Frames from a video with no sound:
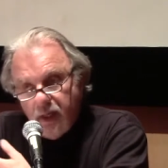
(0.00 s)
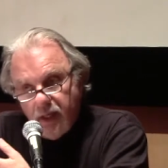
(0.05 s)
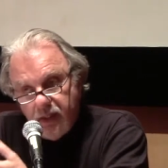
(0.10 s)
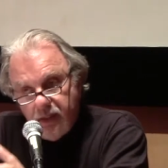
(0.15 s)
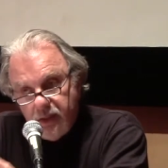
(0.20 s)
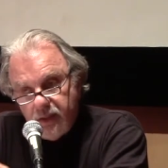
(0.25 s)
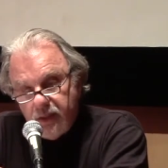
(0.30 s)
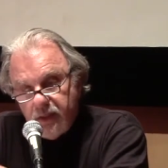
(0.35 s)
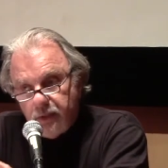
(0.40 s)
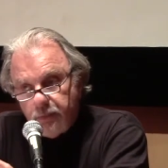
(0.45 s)
And
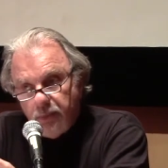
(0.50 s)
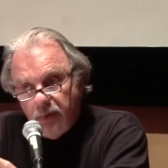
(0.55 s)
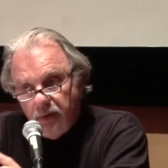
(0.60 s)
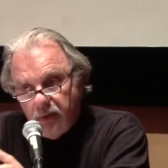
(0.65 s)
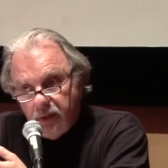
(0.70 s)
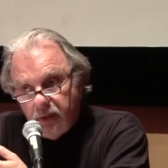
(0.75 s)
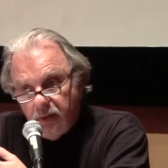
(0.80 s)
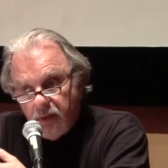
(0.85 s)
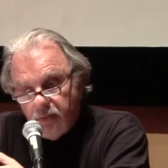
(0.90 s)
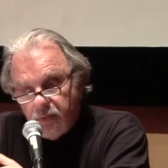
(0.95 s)
this is
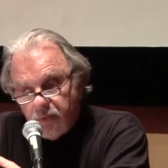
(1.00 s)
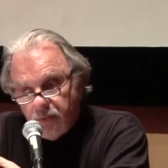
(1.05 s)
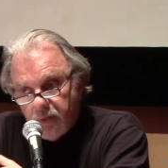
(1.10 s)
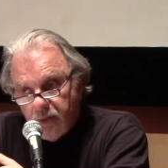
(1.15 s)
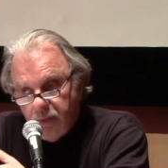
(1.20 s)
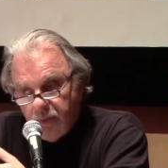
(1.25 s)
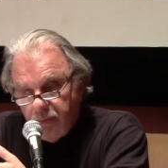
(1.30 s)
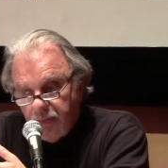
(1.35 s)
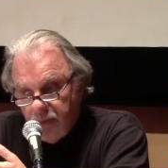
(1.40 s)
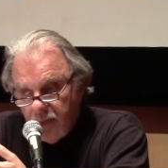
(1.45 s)
part of
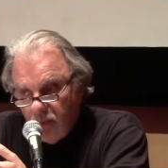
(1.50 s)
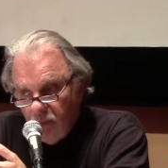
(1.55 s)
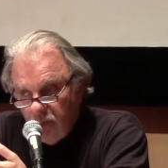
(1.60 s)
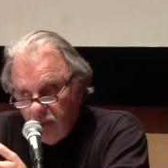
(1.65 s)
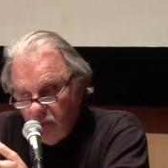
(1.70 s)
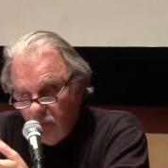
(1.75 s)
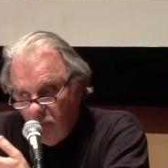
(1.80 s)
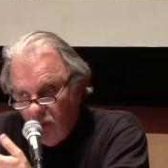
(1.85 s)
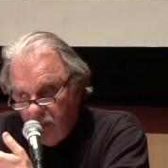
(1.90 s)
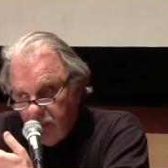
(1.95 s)

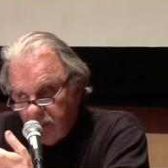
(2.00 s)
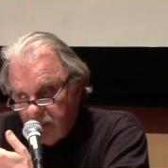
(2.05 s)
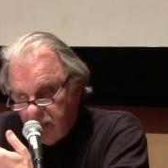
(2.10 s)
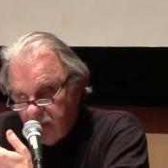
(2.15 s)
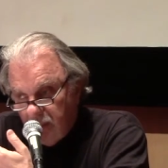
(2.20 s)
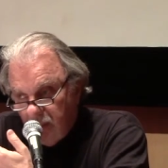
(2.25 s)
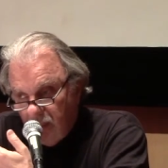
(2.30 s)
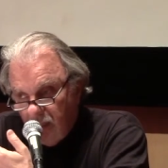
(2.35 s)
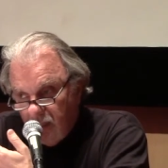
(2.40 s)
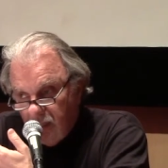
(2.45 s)
what
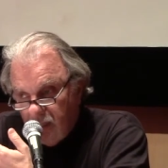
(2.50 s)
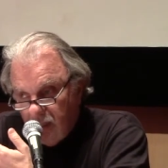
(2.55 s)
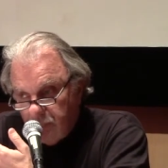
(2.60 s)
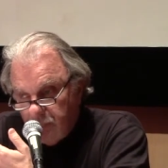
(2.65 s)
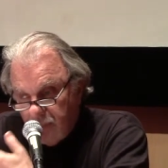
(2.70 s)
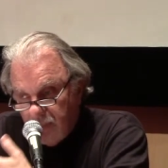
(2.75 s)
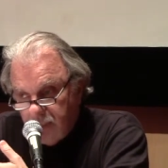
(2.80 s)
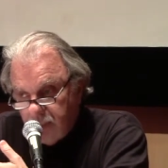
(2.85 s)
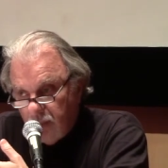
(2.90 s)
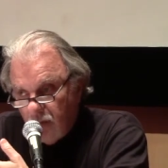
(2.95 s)
uh,
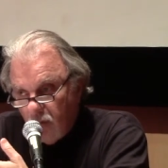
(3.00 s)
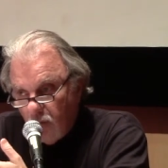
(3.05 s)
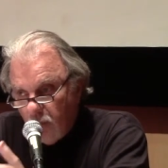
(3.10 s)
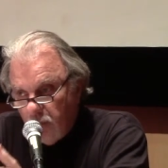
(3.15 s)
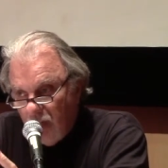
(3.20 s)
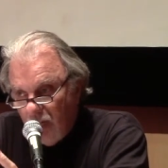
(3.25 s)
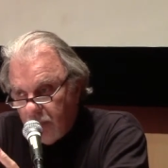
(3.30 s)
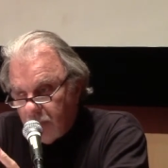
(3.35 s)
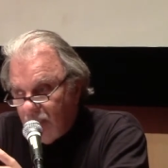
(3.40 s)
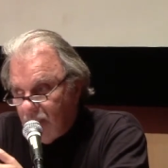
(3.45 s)
President
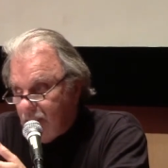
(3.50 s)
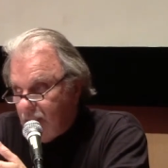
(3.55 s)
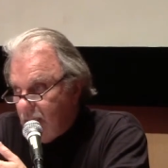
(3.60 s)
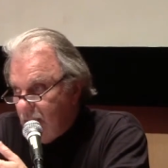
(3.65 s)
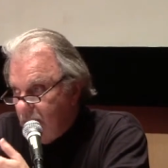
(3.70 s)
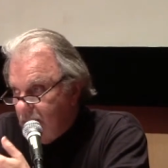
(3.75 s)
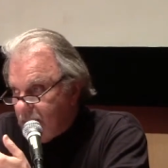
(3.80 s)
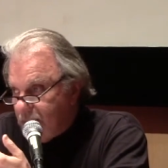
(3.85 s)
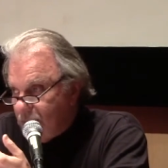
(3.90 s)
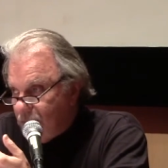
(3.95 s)
Obama
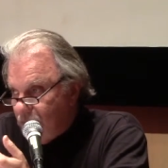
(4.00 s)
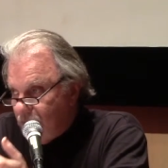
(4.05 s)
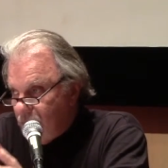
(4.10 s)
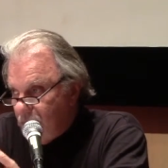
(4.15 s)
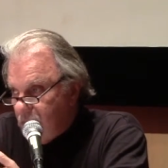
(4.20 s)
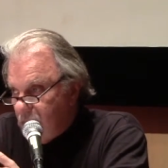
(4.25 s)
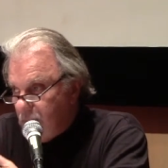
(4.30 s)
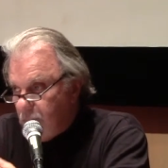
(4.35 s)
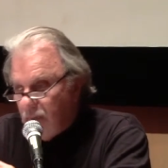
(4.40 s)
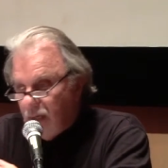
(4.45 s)
has to
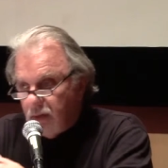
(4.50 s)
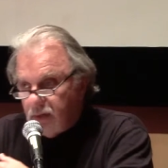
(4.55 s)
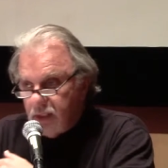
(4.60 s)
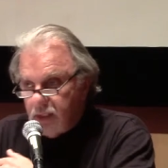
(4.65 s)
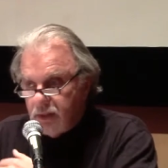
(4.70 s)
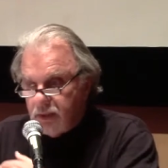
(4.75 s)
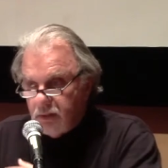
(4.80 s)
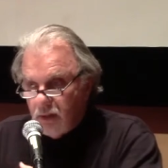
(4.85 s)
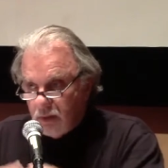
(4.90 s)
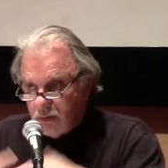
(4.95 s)
think about.
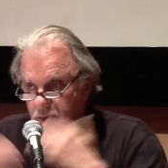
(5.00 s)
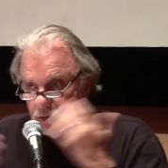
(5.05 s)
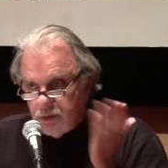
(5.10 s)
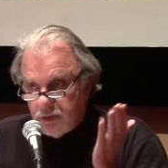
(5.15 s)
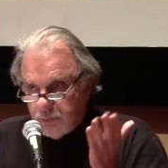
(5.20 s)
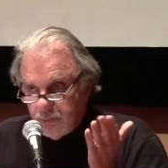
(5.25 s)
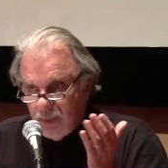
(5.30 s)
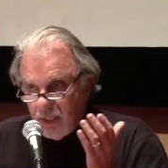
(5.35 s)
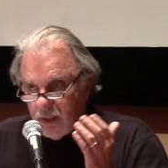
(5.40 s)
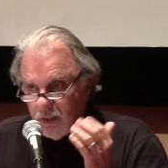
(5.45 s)
He's not
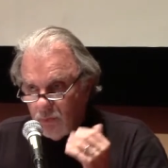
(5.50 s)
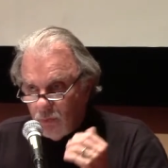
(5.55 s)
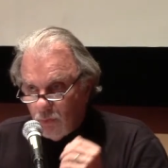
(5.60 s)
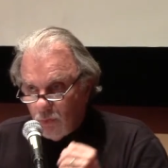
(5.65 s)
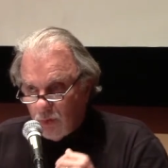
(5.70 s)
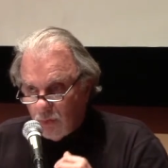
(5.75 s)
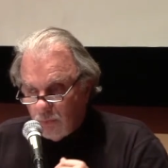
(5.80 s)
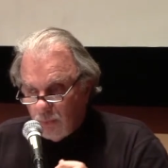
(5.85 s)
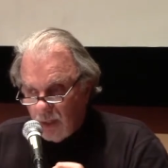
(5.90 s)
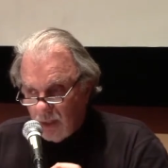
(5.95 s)
just making
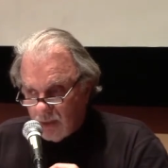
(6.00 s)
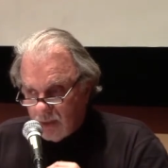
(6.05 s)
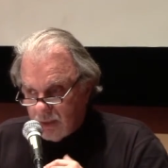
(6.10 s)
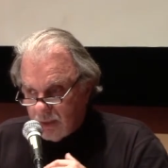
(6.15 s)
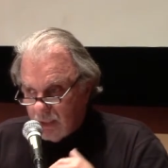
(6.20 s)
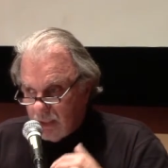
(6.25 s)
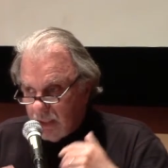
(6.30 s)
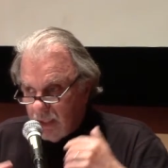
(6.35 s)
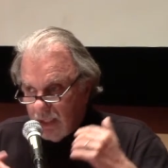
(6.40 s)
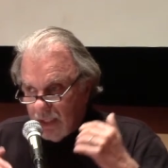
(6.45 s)
foreign
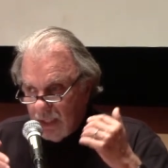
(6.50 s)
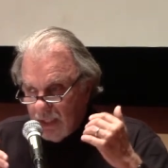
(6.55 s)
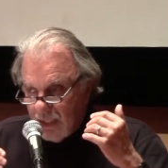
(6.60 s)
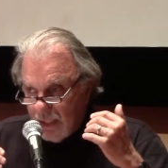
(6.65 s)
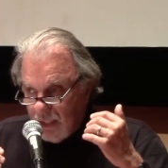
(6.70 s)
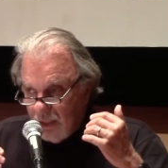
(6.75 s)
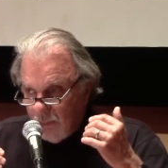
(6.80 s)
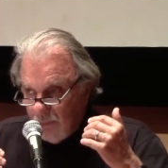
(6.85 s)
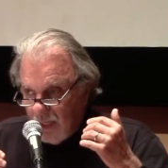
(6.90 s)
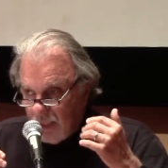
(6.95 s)
policy,
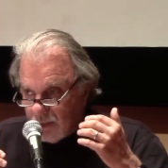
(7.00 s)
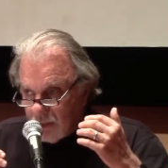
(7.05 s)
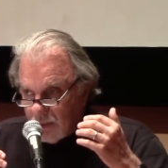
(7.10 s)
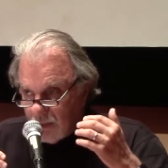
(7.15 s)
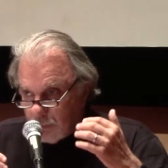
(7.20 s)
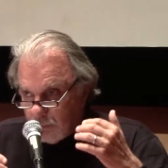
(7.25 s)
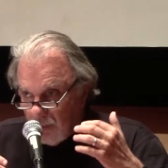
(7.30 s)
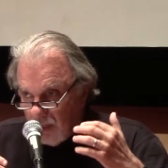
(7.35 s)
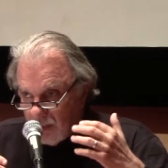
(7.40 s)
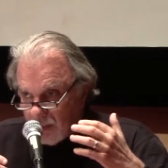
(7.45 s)
he makes
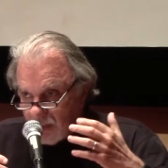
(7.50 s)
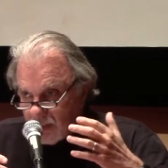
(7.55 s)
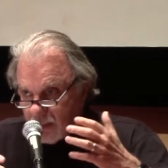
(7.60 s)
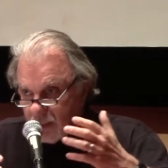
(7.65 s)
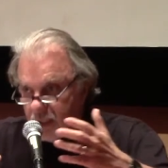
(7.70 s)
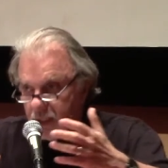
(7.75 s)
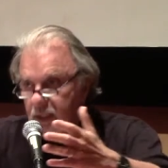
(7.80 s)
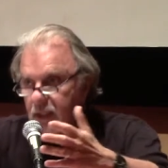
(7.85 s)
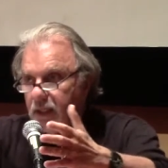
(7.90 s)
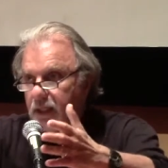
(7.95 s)
his
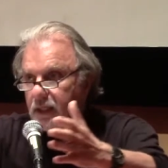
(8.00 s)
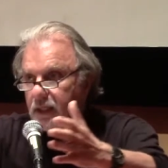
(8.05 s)
policy